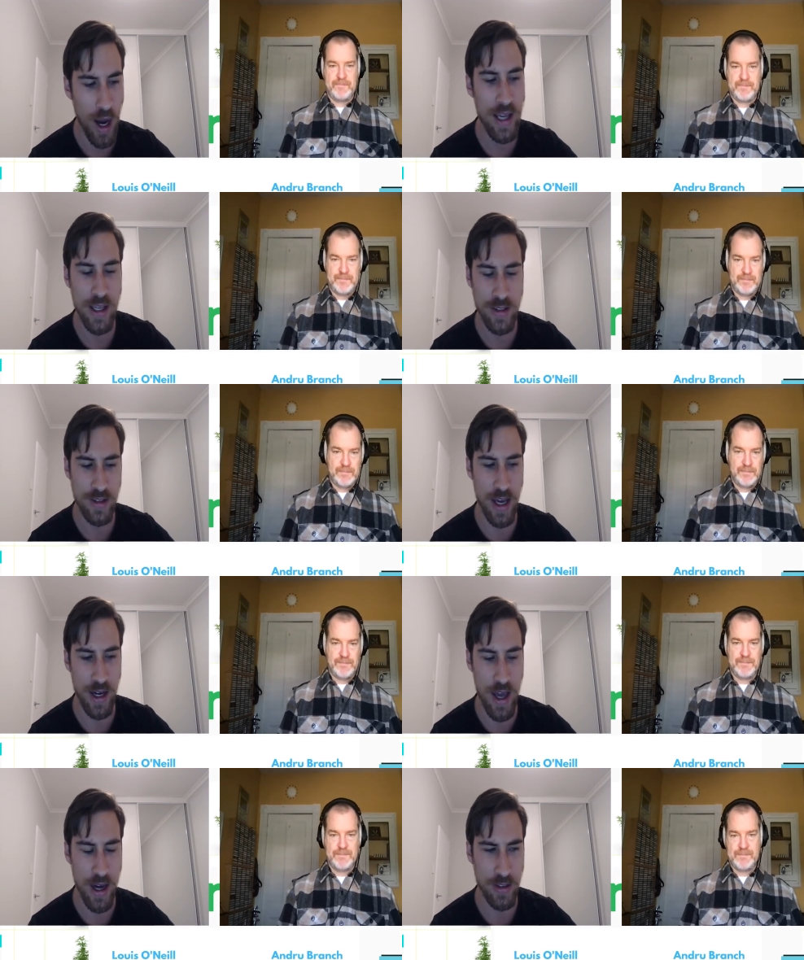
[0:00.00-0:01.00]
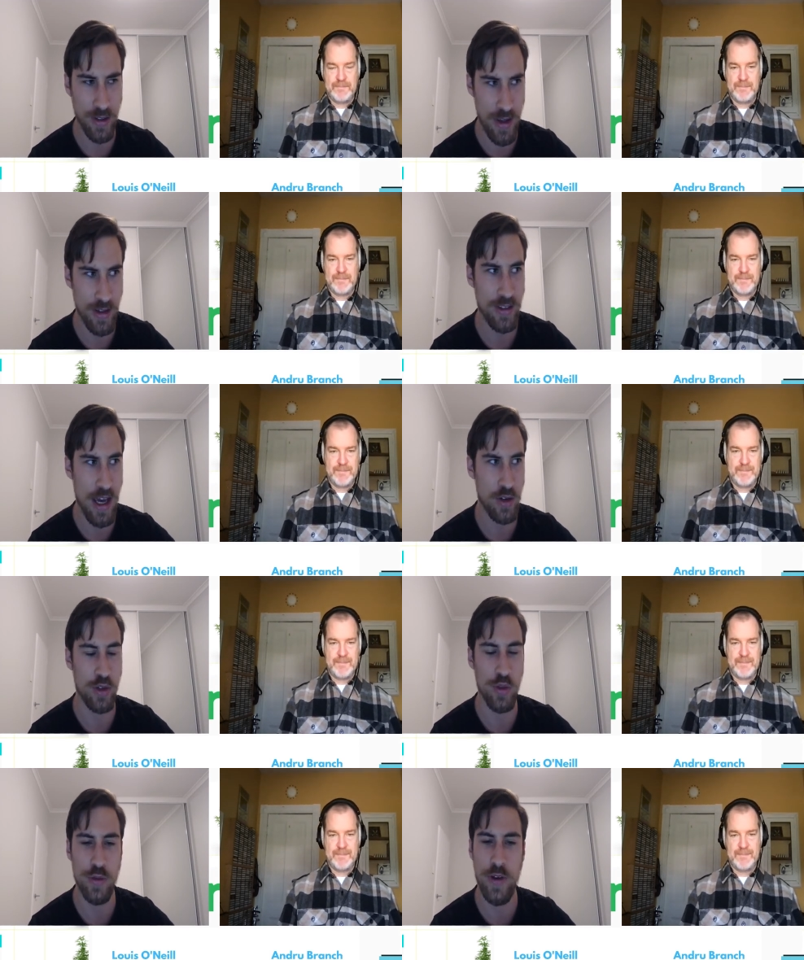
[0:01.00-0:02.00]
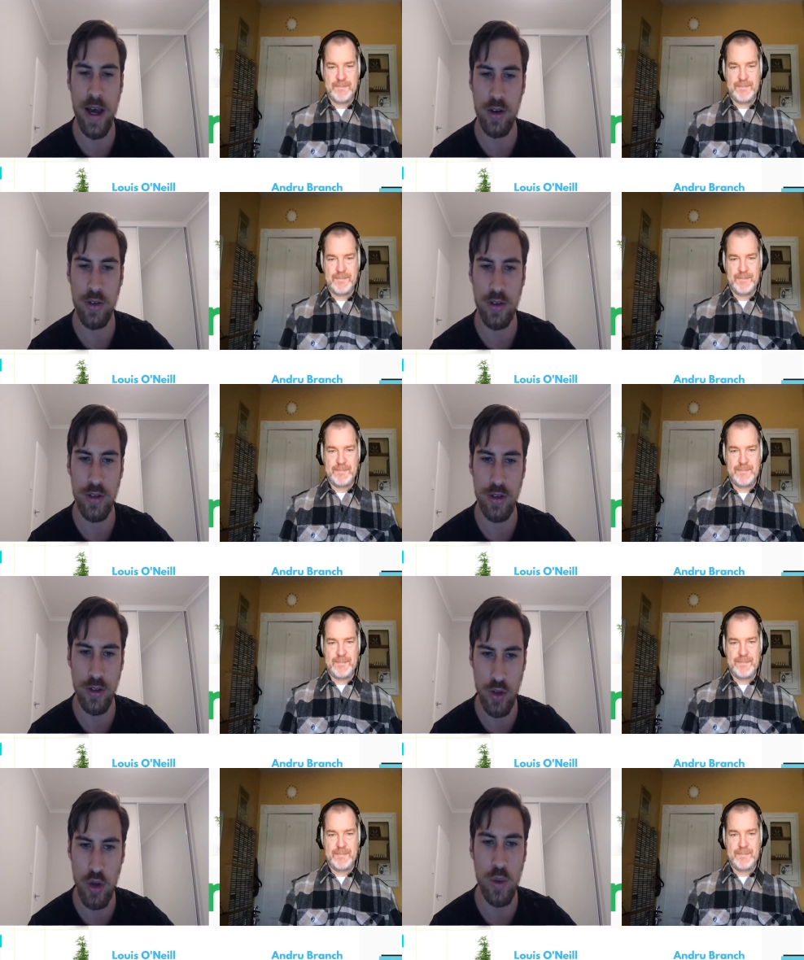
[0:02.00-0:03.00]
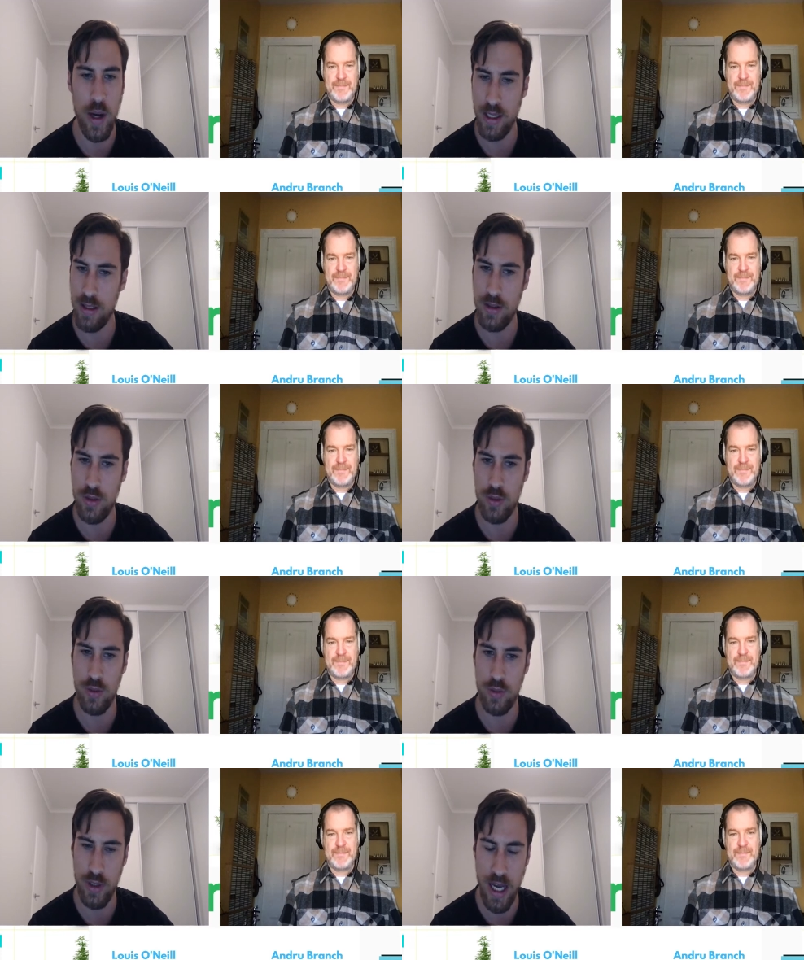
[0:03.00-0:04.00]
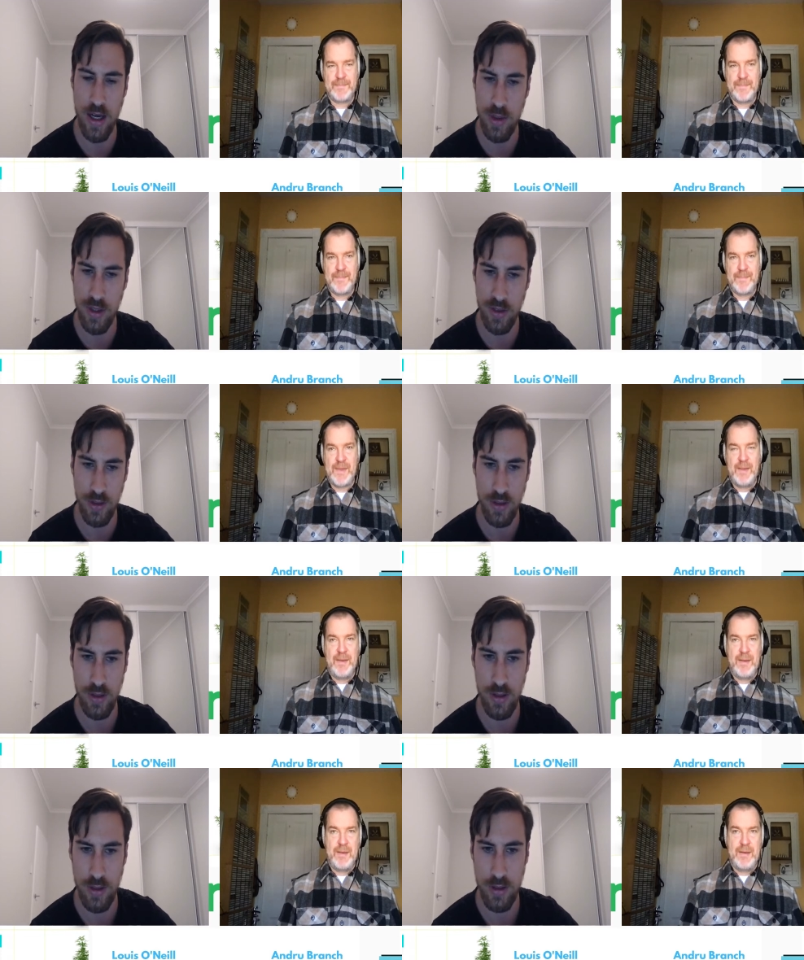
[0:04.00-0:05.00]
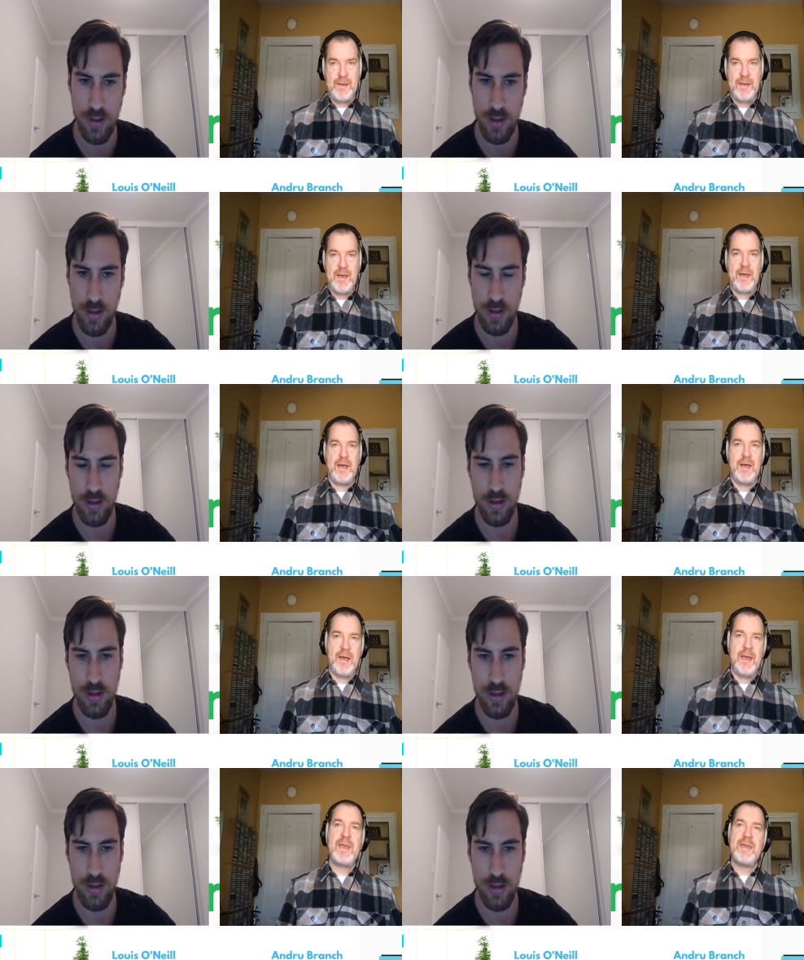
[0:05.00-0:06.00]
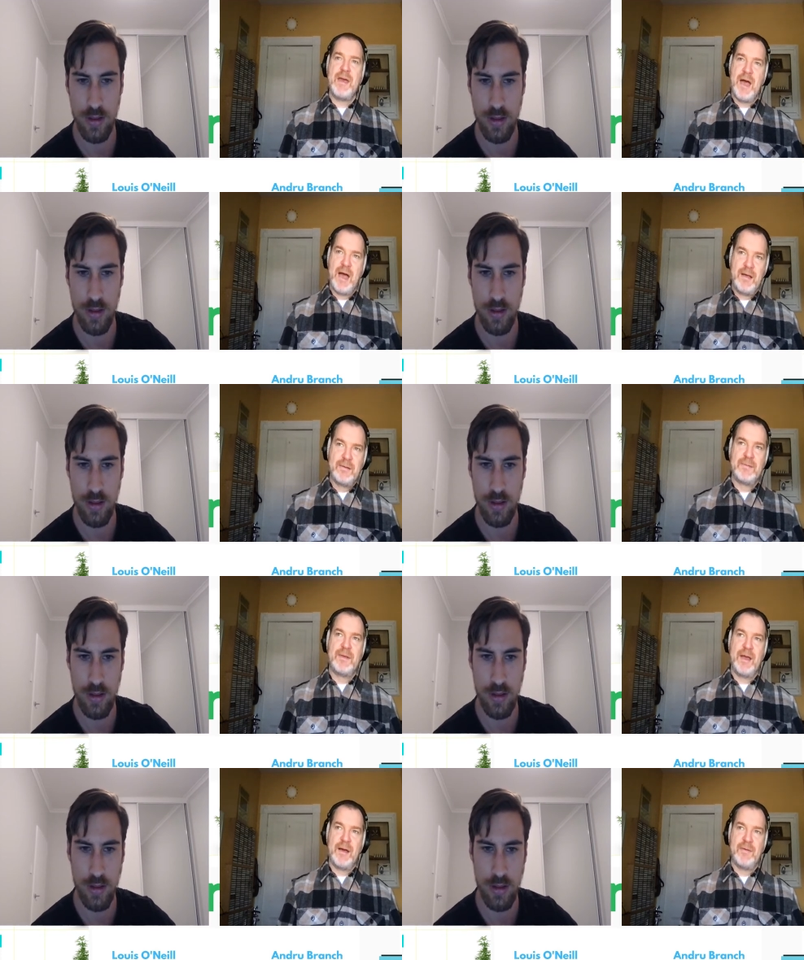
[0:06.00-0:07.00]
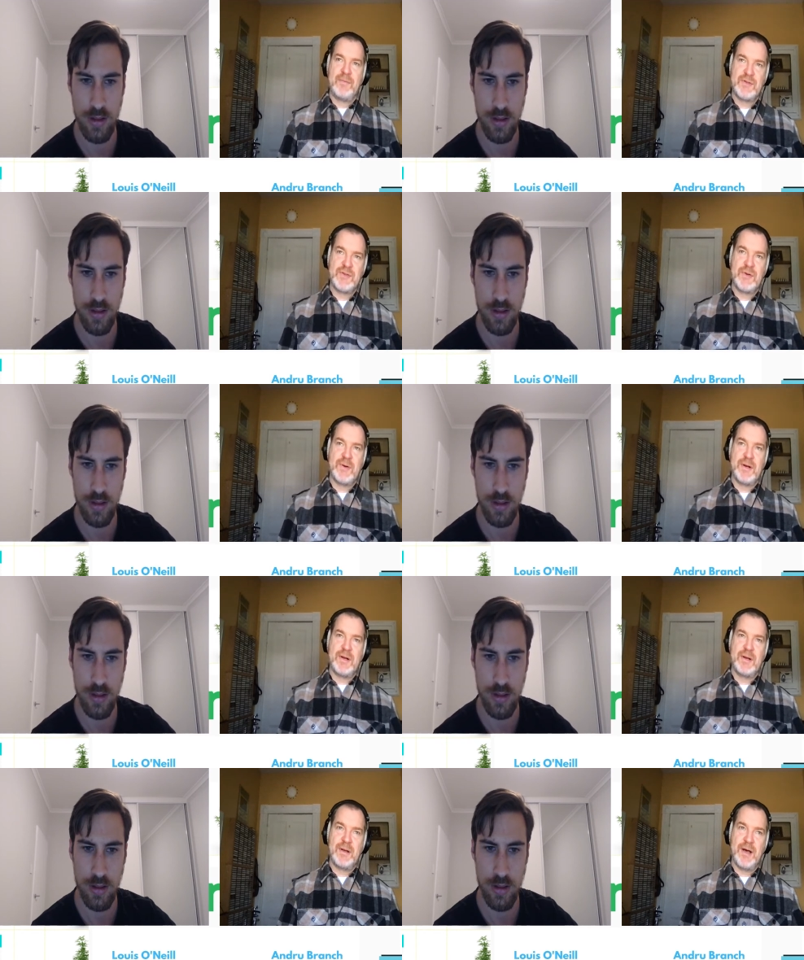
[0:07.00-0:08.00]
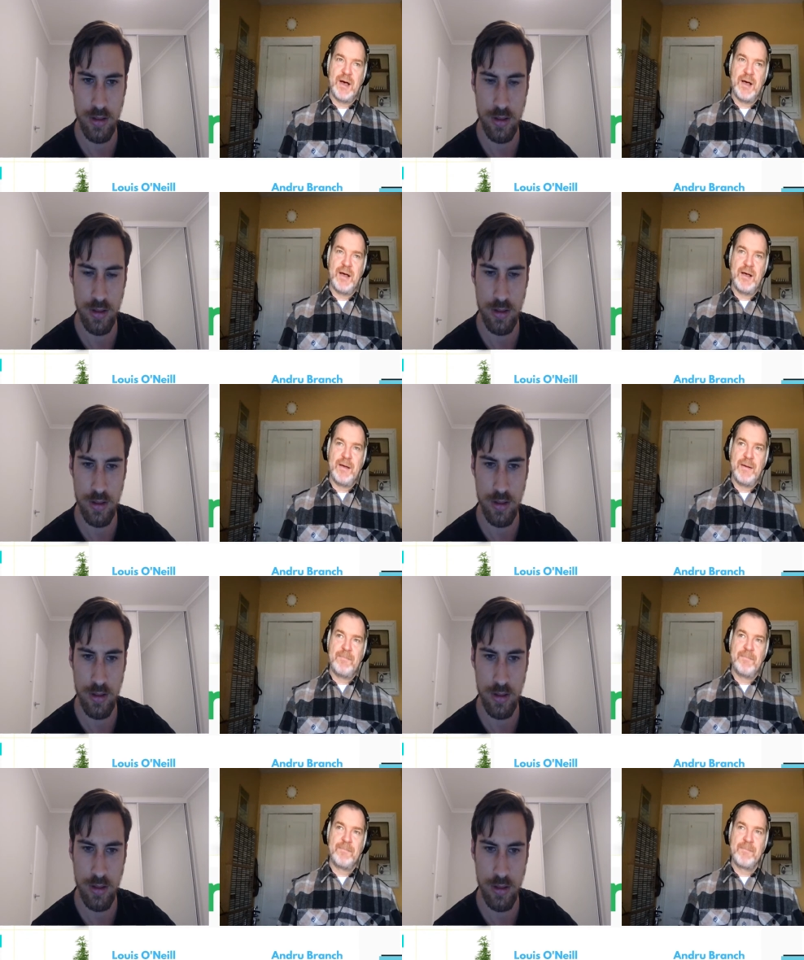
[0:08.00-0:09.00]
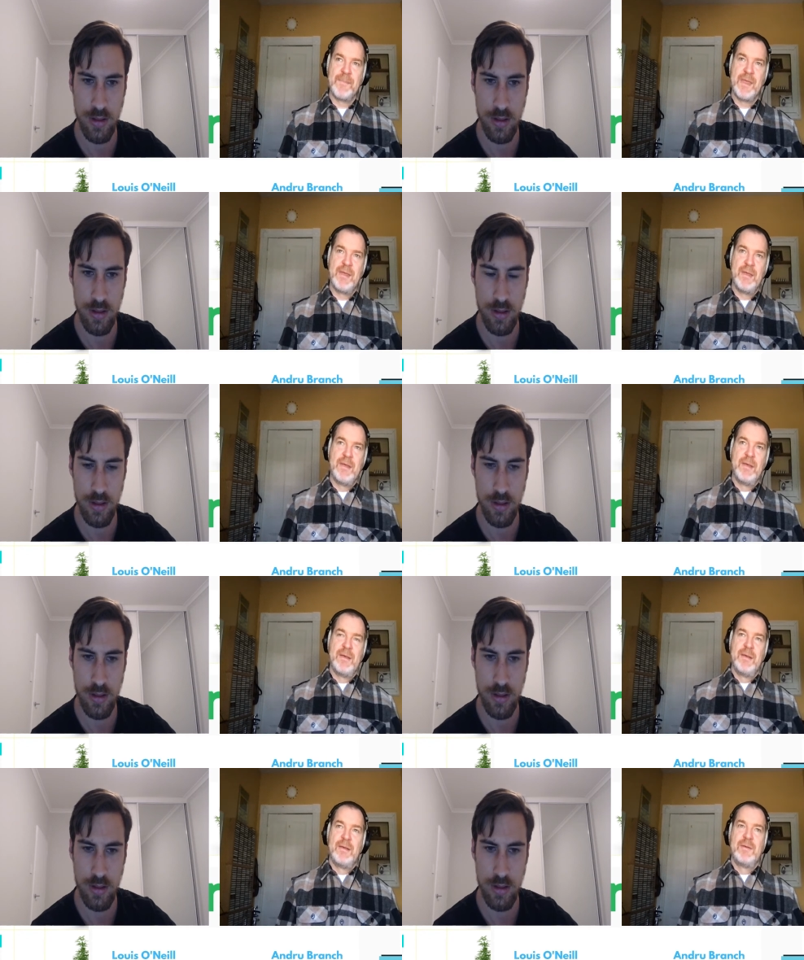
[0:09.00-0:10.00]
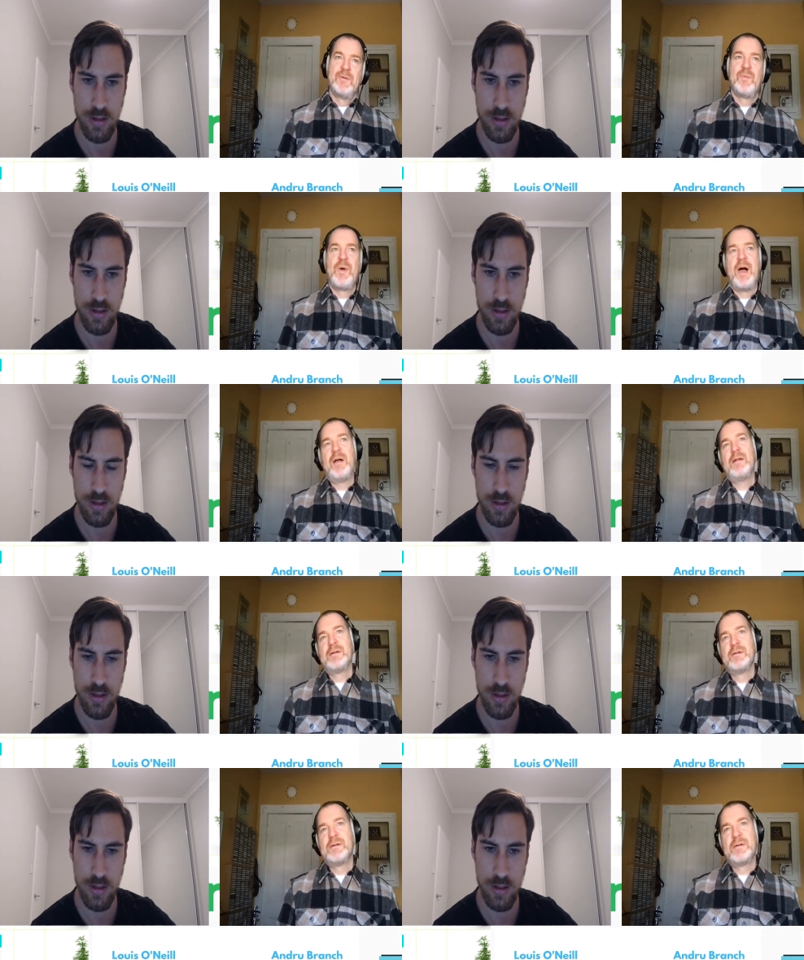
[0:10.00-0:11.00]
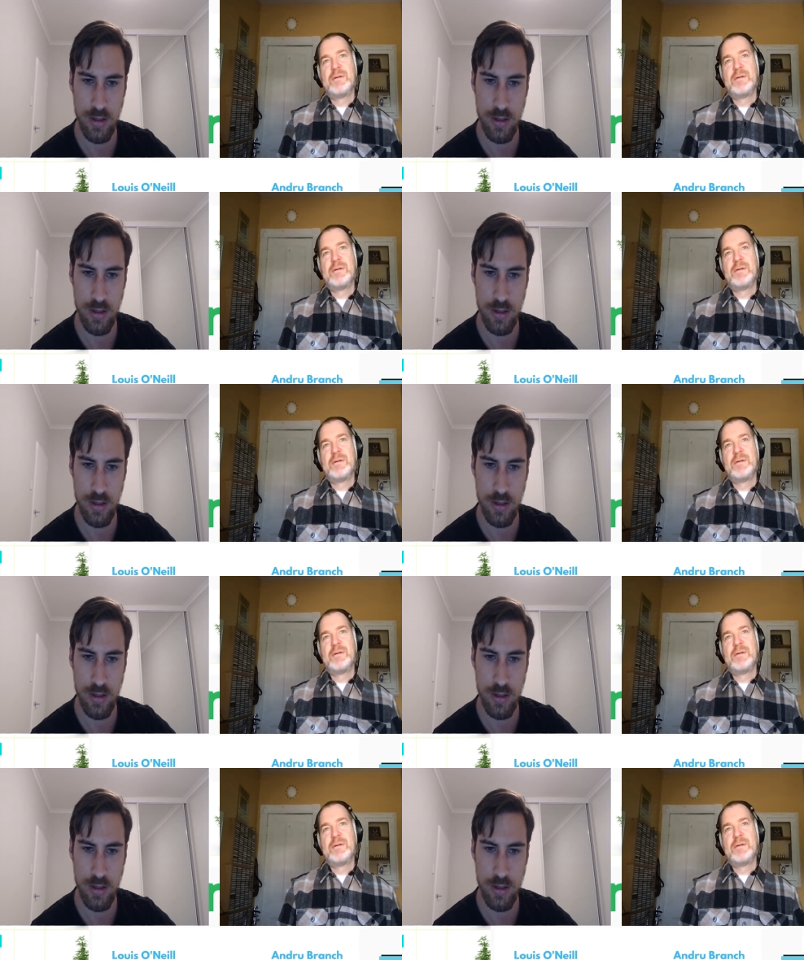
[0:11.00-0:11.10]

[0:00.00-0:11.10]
Speaker 1: Why is that? And is this how you found your way into cannabis?
Speaker 2: Uh, yeah, yeah, for sure. Um, well,